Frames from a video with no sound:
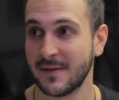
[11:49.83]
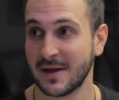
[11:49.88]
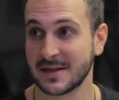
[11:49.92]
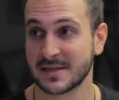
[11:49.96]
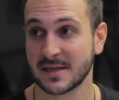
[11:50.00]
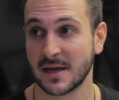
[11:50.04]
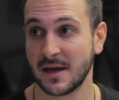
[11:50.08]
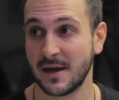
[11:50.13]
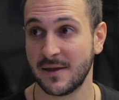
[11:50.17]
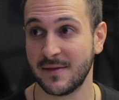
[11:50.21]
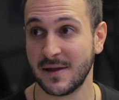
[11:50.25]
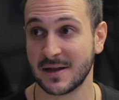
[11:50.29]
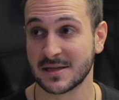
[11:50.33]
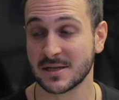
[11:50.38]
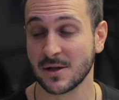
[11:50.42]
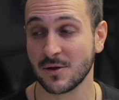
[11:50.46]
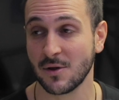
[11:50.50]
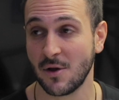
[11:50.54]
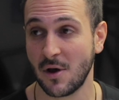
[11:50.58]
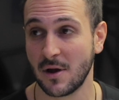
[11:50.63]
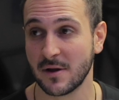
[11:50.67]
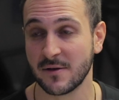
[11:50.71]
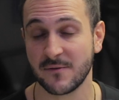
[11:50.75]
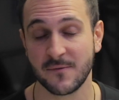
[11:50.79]
that's a
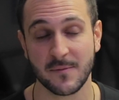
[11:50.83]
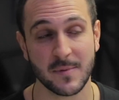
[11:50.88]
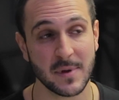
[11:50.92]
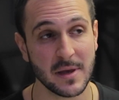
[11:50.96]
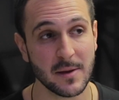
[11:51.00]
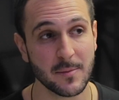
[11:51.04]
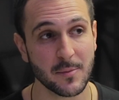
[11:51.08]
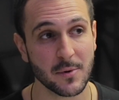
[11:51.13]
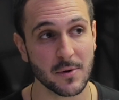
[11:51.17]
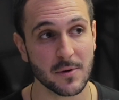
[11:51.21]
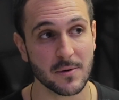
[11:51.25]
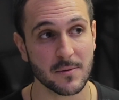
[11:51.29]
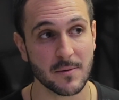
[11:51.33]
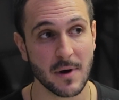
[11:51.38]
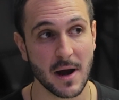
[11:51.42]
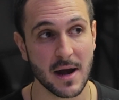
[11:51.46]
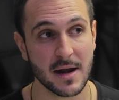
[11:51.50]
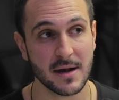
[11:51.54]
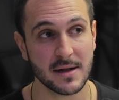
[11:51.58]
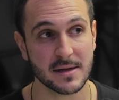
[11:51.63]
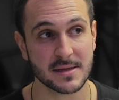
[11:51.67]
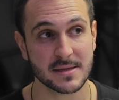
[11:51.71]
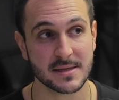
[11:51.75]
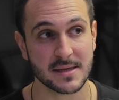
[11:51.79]
lot of people,
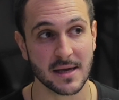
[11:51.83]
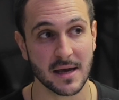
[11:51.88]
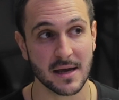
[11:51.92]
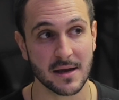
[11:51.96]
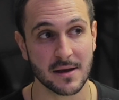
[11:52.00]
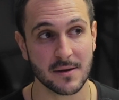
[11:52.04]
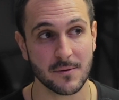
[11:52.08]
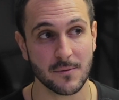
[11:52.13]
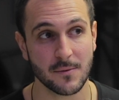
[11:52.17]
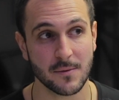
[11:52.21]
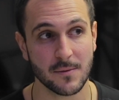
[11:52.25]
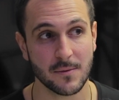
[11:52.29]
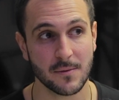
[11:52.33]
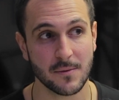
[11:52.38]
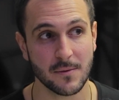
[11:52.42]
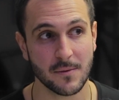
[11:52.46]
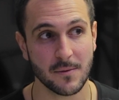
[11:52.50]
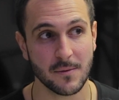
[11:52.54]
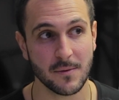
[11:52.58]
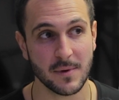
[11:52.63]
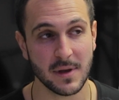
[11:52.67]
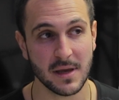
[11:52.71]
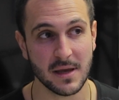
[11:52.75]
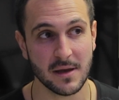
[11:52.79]
right? It's like
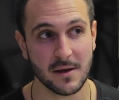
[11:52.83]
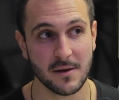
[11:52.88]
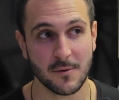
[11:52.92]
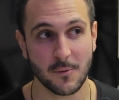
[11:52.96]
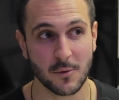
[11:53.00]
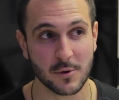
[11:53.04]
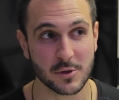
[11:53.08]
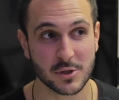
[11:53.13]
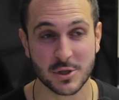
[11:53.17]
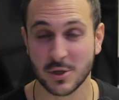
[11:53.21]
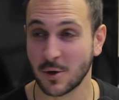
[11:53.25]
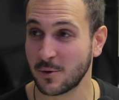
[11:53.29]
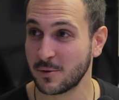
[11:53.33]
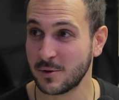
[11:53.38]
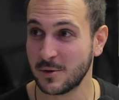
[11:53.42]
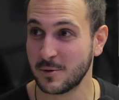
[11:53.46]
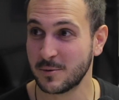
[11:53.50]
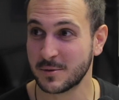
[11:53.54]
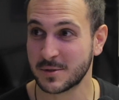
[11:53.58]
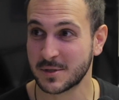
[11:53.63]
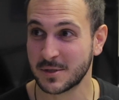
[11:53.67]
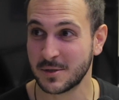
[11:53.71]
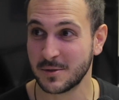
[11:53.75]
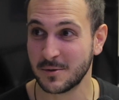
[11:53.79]
we're so
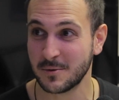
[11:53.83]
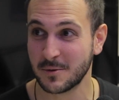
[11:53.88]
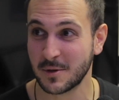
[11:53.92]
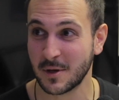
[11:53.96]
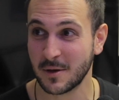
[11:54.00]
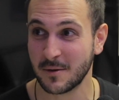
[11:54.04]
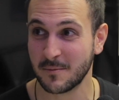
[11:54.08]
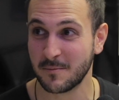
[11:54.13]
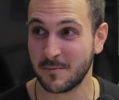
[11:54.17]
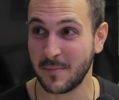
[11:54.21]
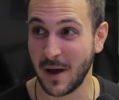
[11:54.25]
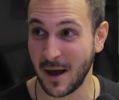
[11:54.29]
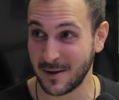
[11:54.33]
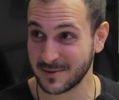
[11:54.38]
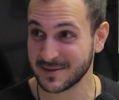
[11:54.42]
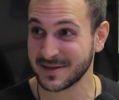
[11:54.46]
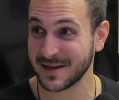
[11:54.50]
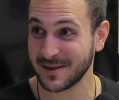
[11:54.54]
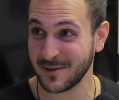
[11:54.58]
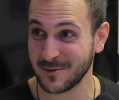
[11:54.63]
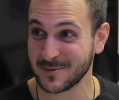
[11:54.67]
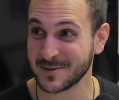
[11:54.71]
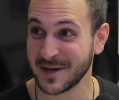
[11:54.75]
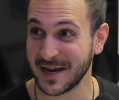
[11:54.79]
used to
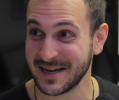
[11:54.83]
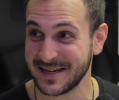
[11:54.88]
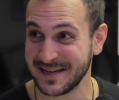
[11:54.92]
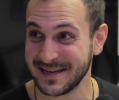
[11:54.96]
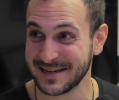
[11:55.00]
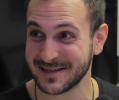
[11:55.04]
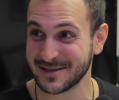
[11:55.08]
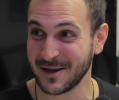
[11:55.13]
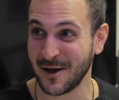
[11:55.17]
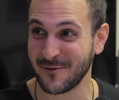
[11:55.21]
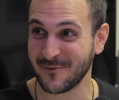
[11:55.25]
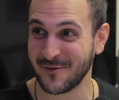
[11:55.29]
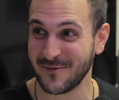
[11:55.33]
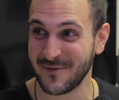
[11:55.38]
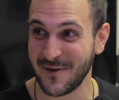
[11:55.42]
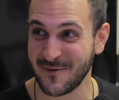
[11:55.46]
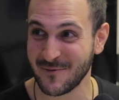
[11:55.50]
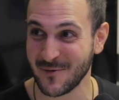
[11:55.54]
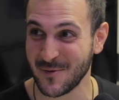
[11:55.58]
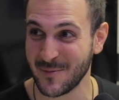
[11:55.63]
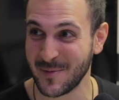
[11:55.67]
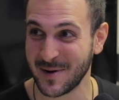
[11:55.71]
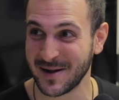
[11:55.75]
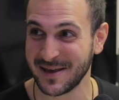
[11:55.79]
bouncing those ideas off of
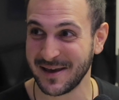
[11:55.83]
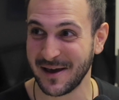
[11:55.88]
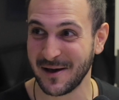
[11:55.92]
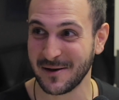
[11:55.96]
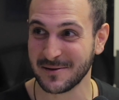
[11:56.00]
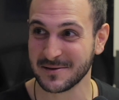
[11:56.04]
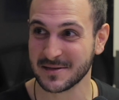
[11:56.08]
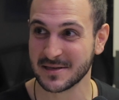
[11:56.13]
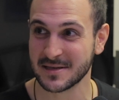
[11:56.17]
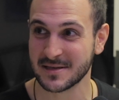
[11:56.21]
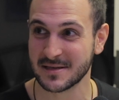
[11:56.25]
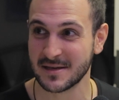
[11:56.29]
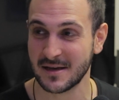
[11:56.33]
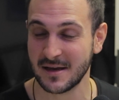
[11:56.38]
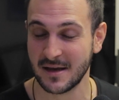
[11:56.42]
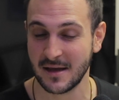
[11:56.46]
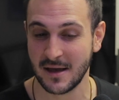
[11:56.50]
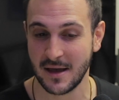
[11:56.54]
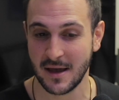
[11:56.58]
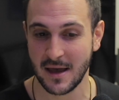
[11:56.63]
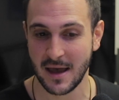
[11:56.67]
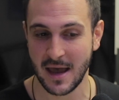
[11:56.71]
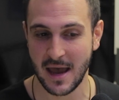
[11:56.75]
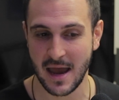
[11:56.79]
everybody else,
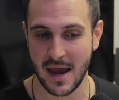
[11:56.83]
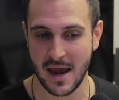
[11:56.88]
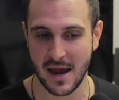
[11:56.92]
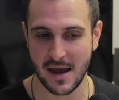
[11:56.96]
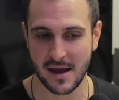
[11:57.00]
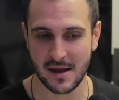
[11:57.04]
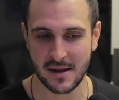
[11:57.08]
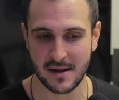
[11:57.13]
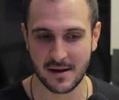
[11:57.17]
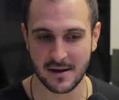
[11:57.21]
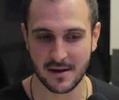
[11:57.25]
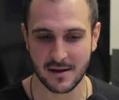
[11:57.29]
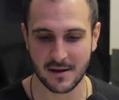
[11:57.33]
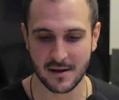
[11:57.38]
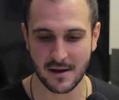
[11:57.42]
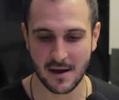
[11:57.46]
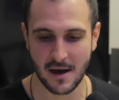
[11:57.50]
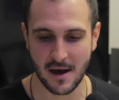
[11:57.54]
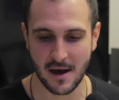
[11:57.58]
and